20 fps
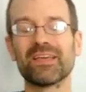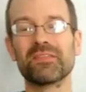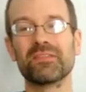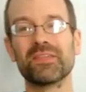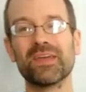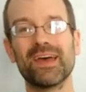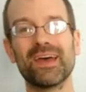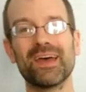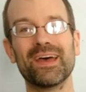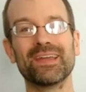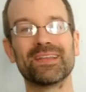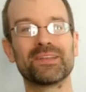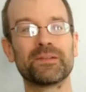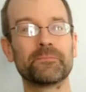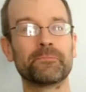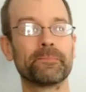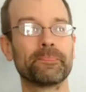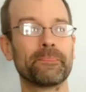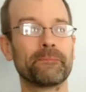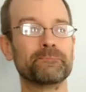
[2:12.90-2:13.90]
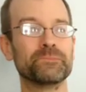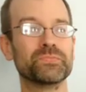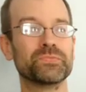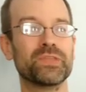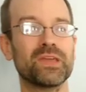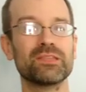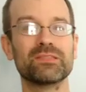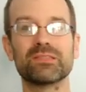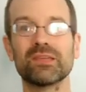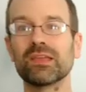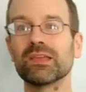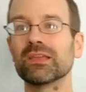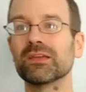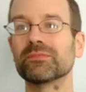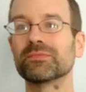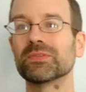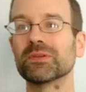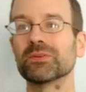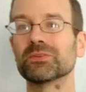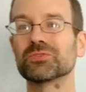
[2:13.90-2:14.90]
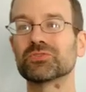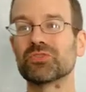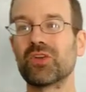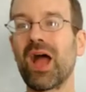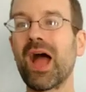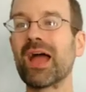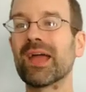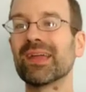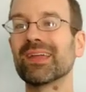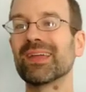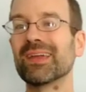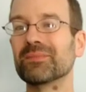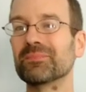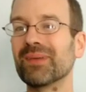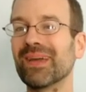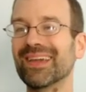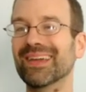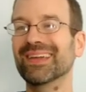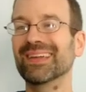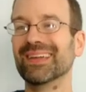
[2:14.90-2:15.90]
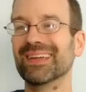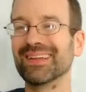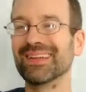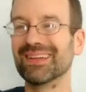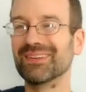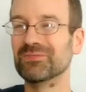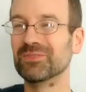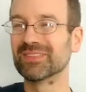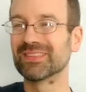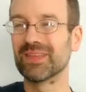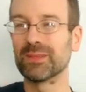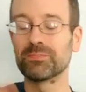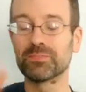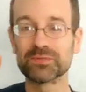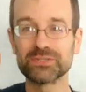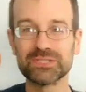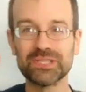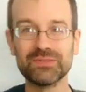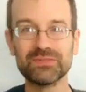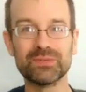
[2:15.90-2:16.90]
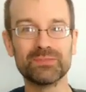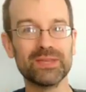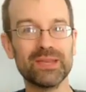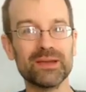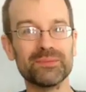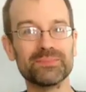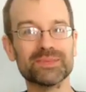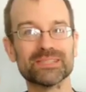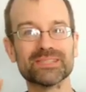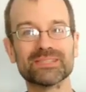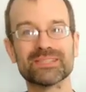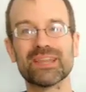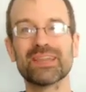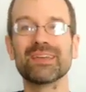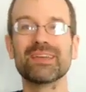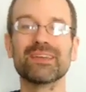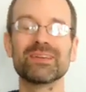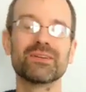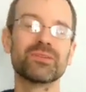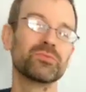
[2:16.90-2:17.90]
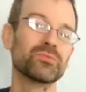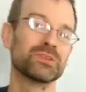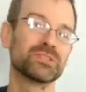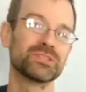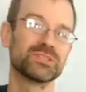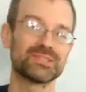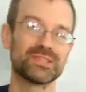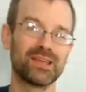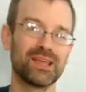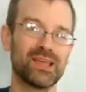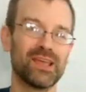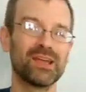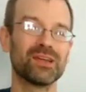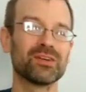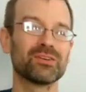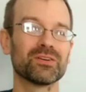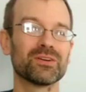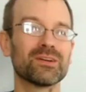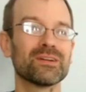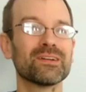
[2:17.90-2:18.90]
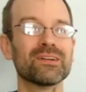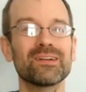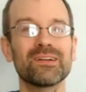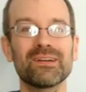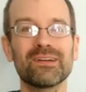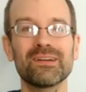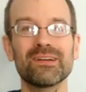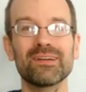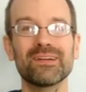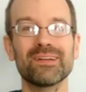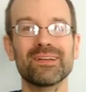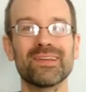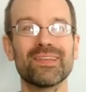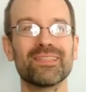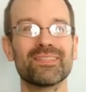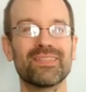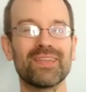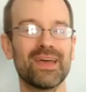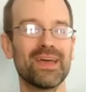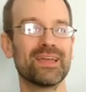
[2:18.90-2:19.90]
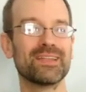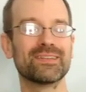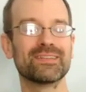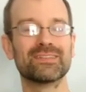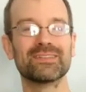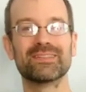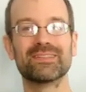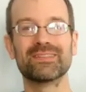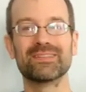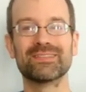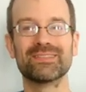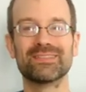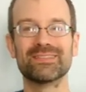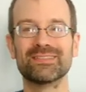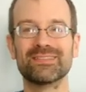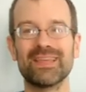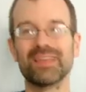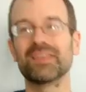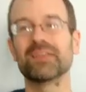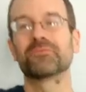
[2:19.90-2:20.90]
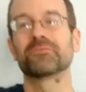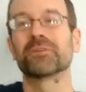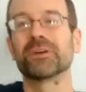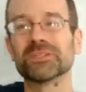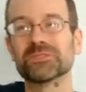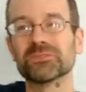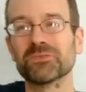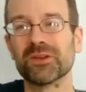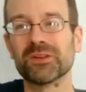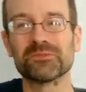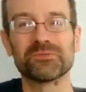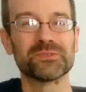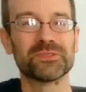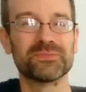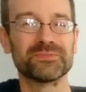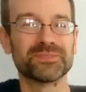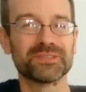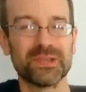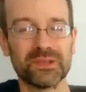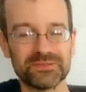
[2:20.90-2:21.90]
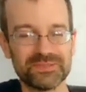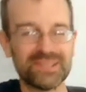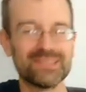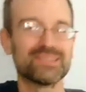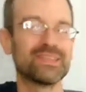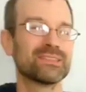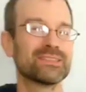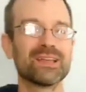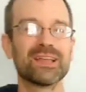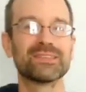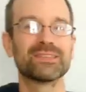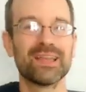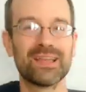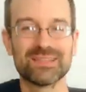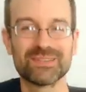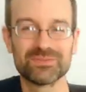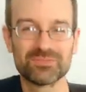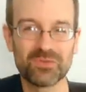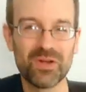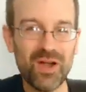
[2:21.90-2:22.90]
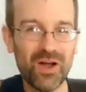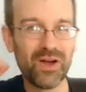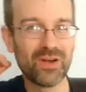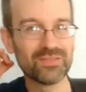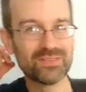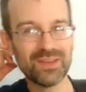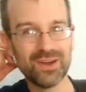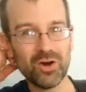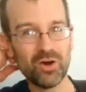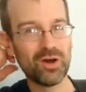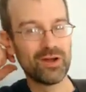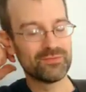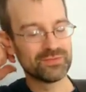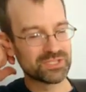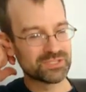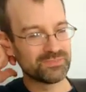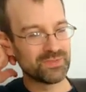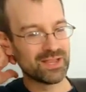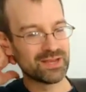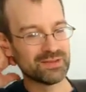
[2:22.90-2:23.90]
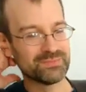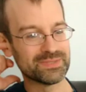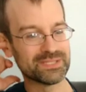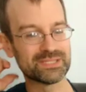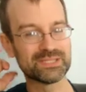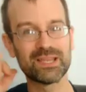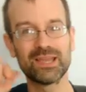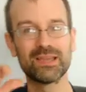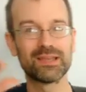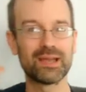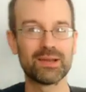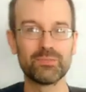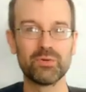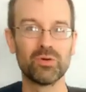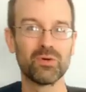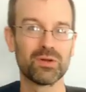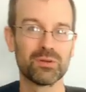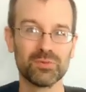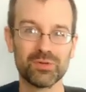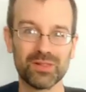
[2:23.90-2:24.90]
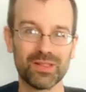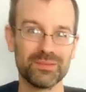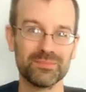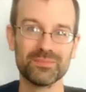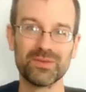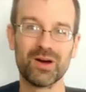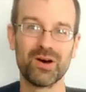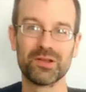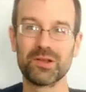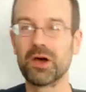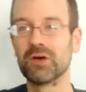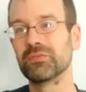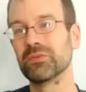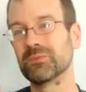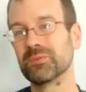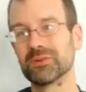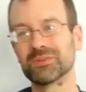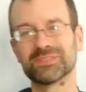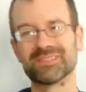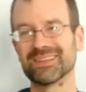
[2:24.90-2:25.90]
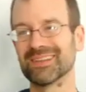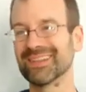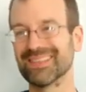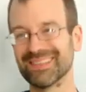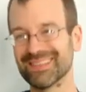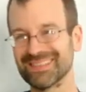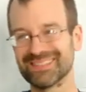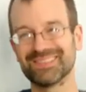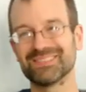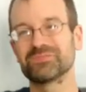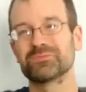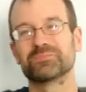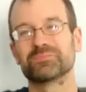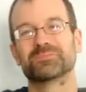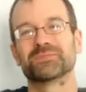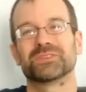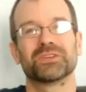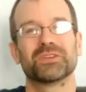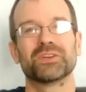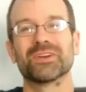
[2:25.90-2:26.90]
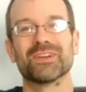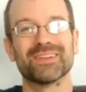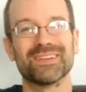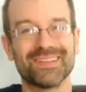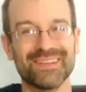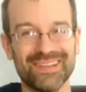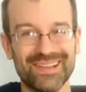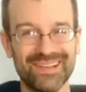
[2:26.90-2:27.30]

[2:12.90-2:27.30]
that they think if they're trying and making what they perceive to be a mistake, which is an error, that they get frustrated with themselves. They think that that's wrong, that, oh, I've just made a mistake, I'm horrible, I'm an awful person. This is absurd.